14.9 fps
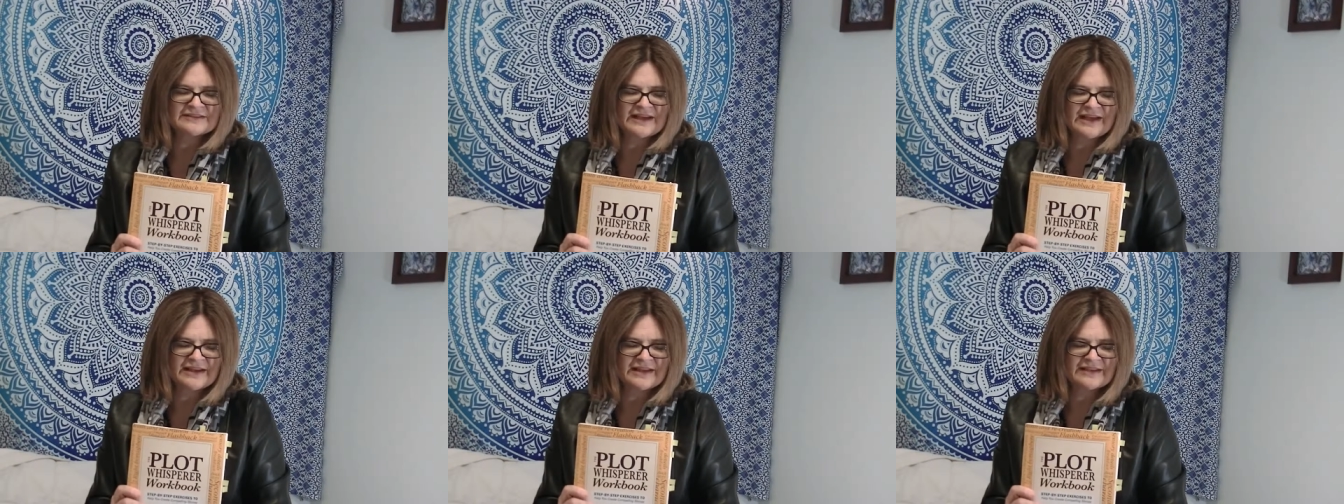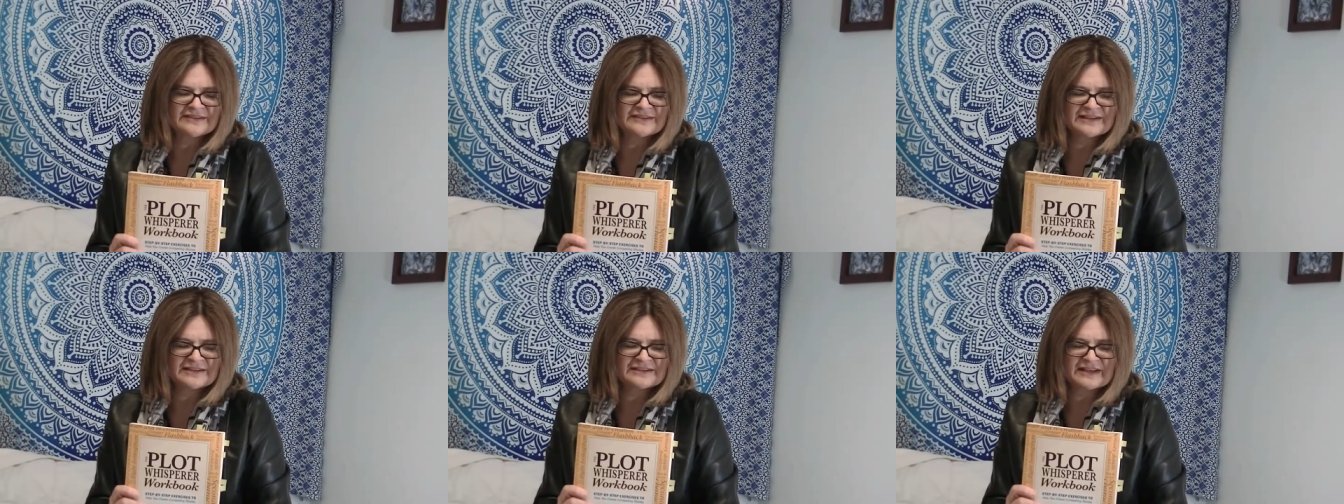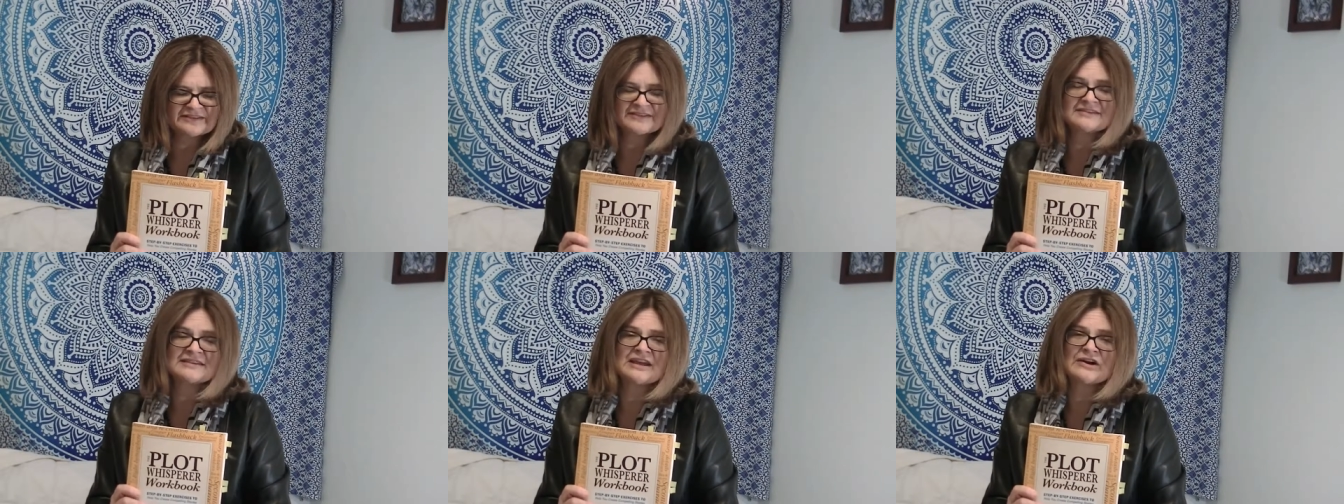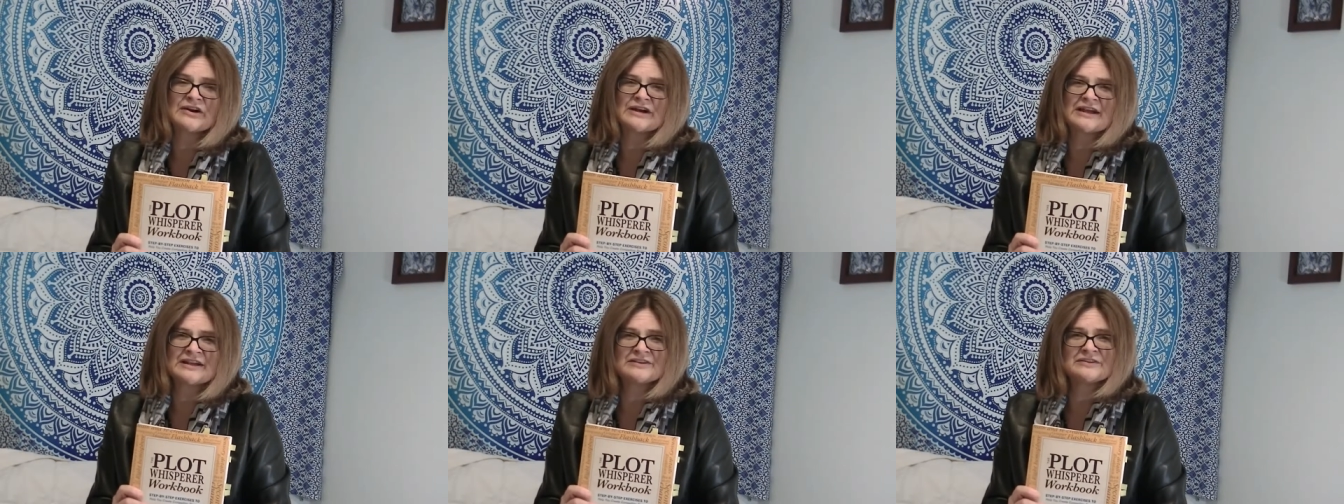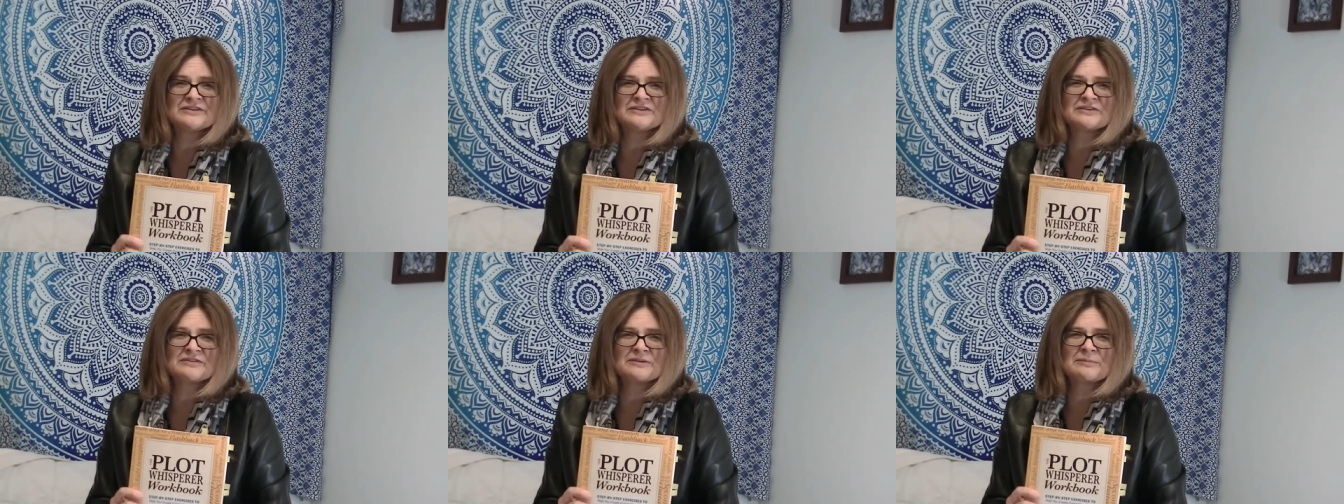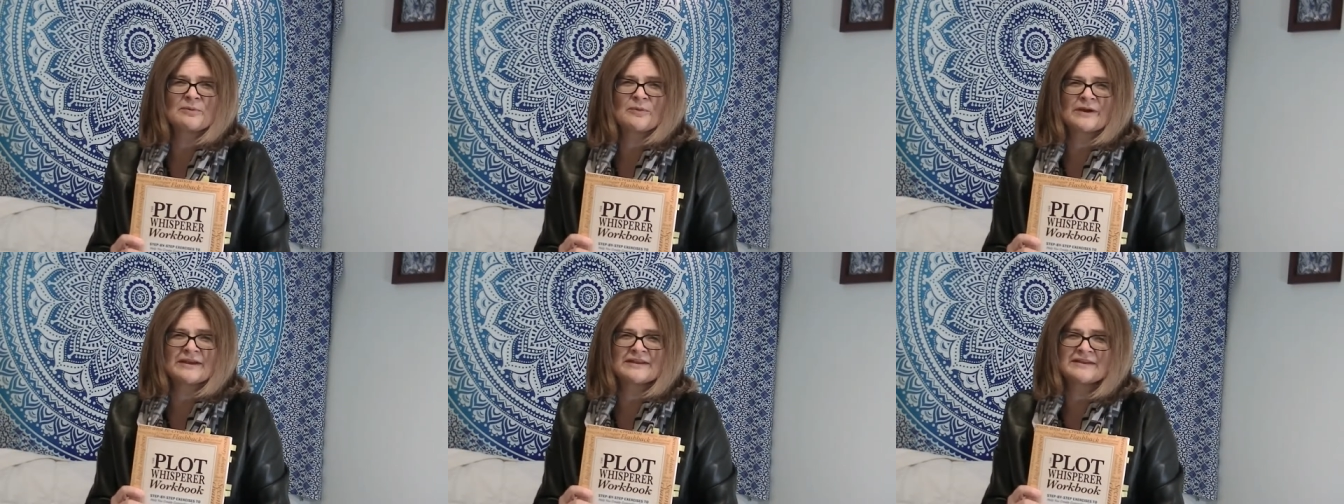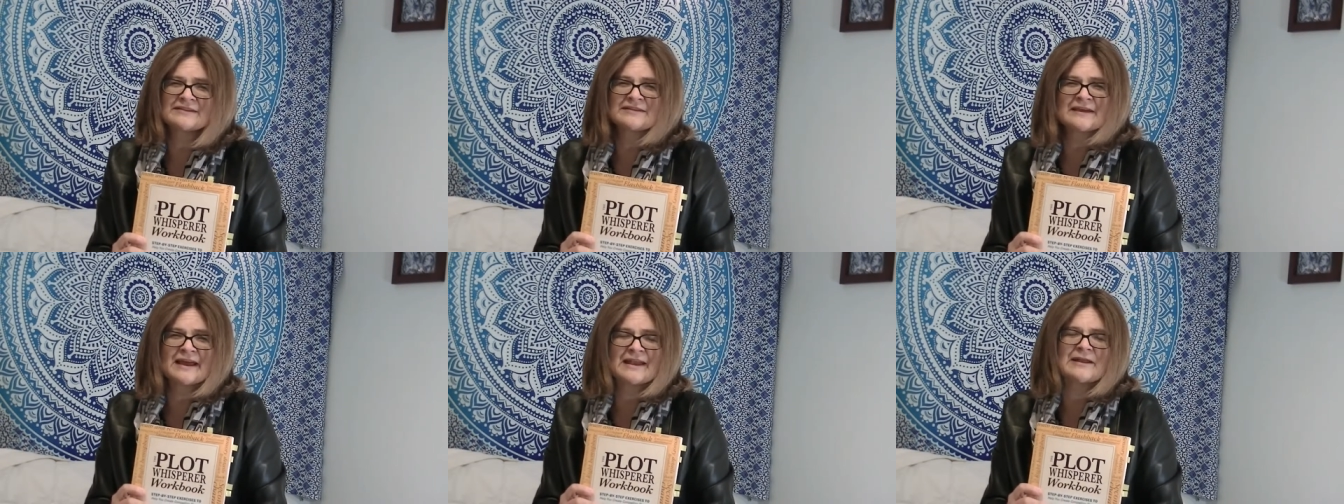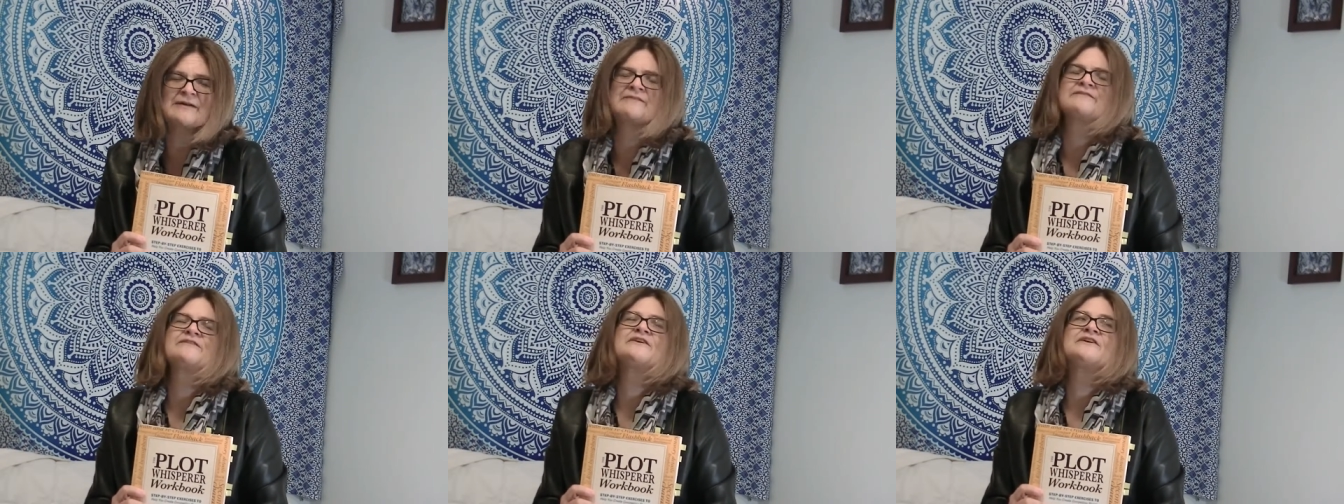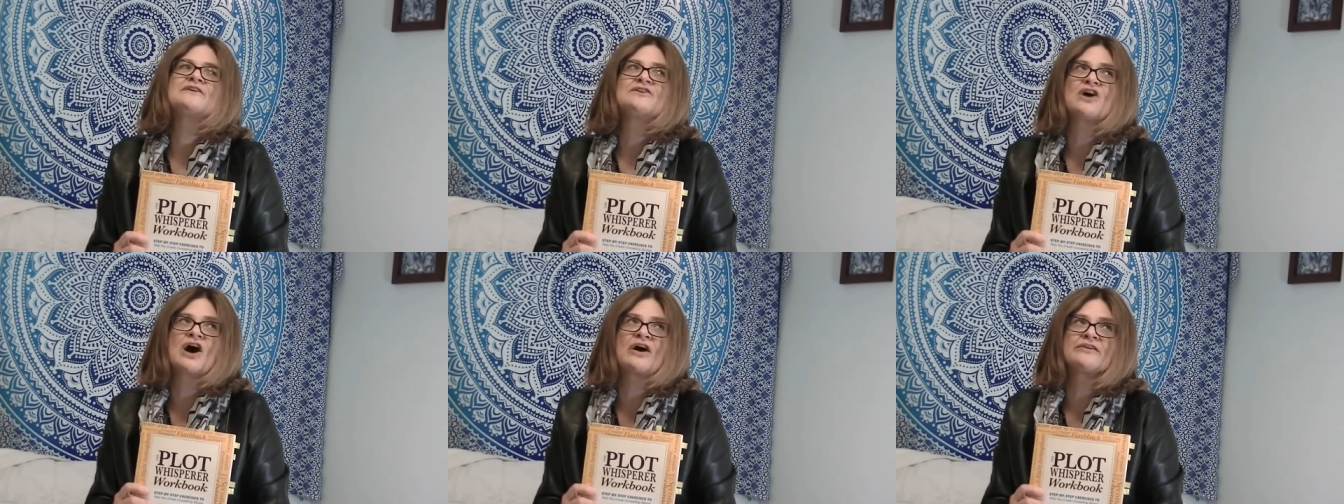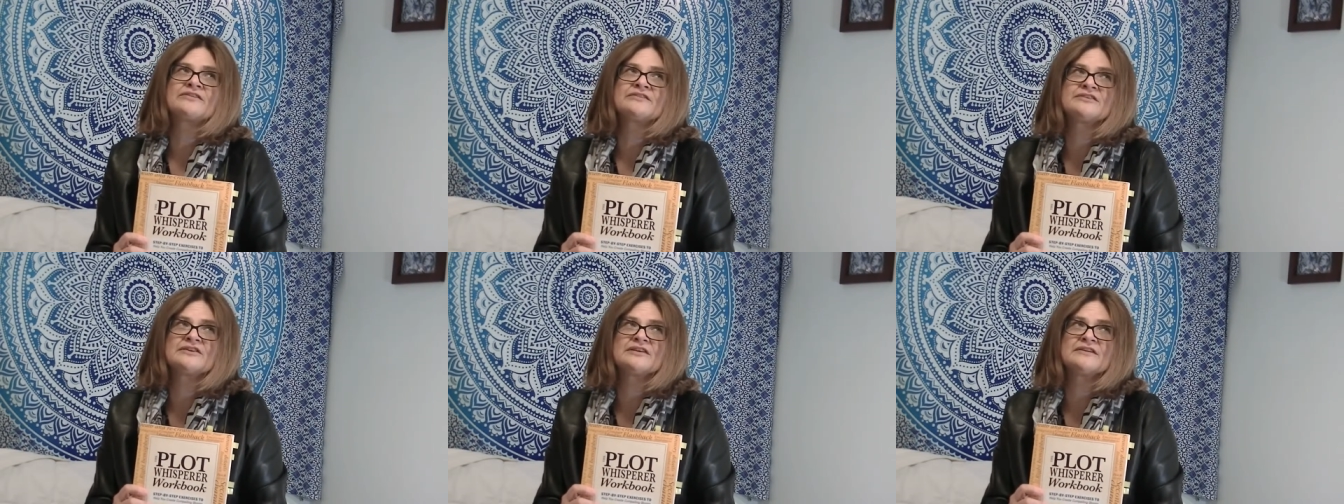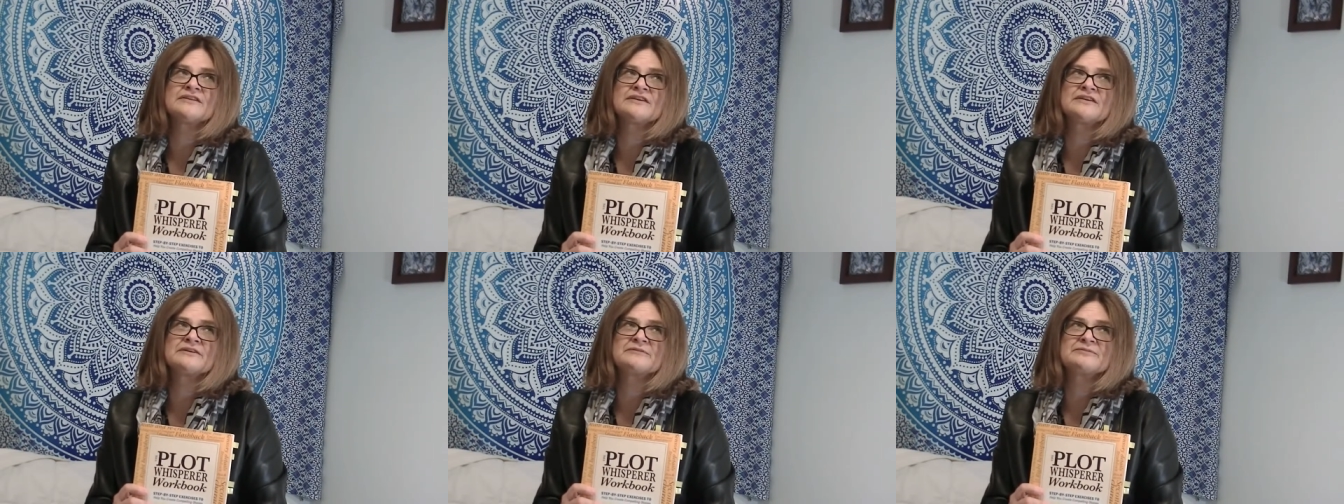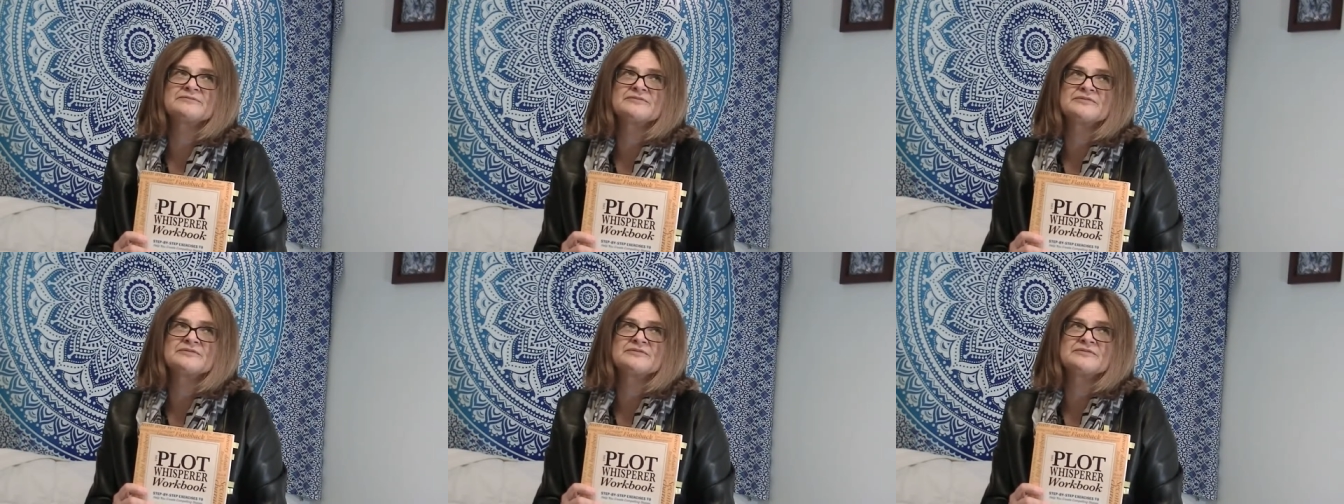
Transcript: not as necessary and the point gets kind of lost in the